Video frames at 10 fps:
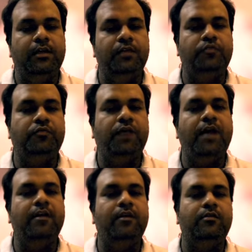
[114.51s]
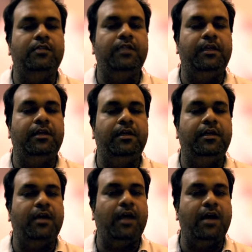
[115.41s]
is to find out the
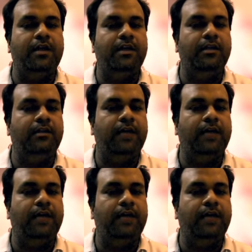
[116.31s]
cardinal